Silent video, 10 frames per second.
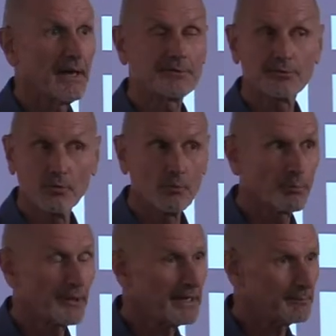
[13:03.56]
and it's all
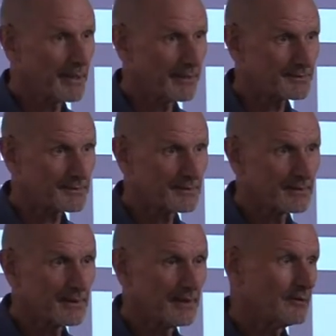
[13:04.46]
plant-based.
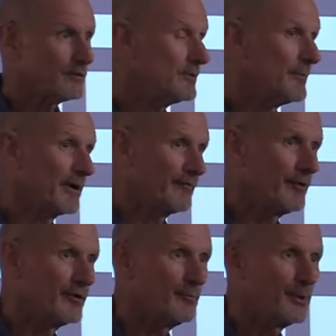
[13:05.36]
You, you, might have
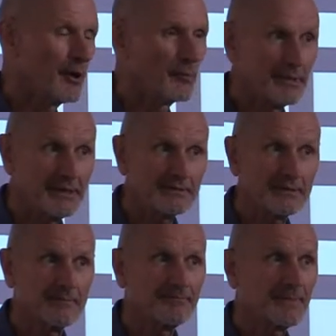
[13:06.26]
heard of Beyond Meat.
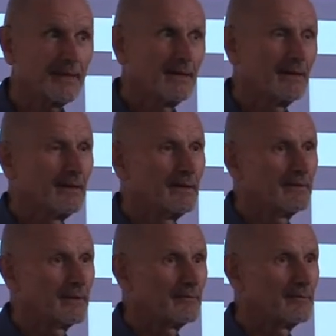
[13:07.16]

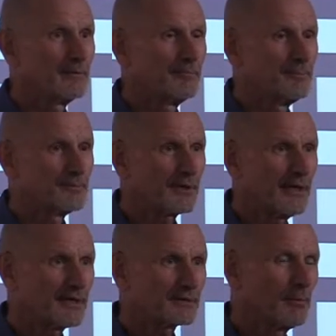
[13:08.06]
the
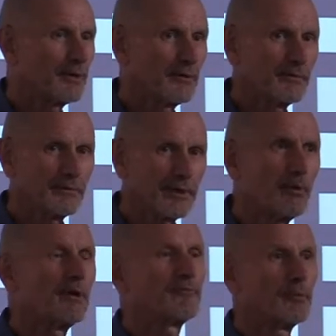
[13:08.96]
shares went on, they
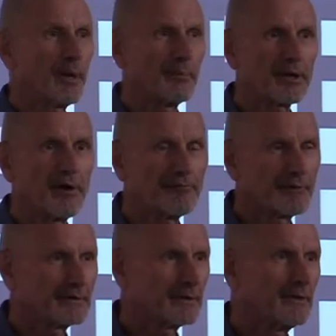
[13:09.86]
went for a public
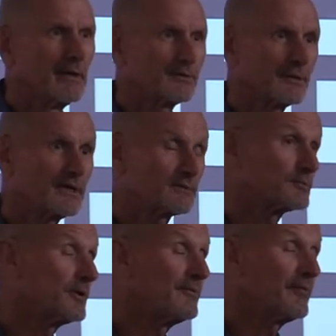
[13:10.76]
offering, the shares were
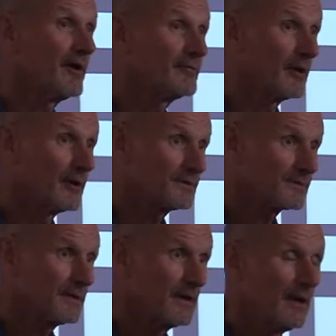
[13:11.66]

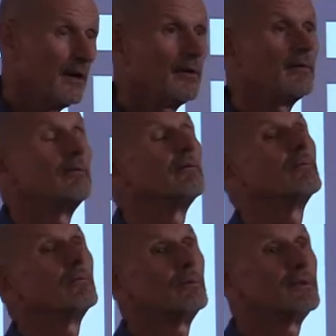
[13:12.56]

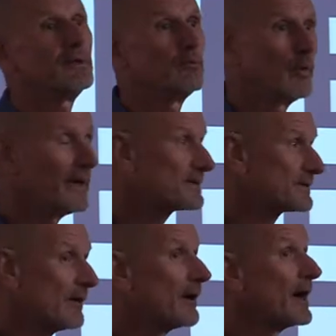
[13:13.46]
$25. Within weeks,
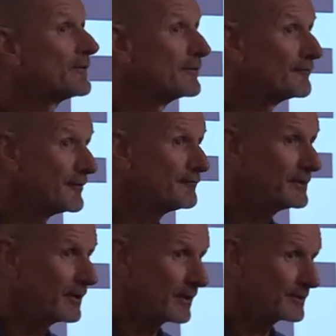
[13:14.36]
they were
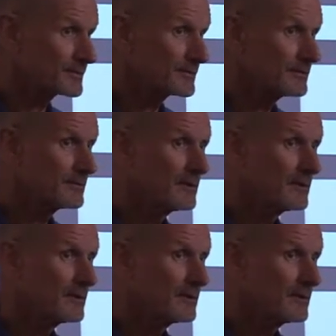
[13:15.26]
$150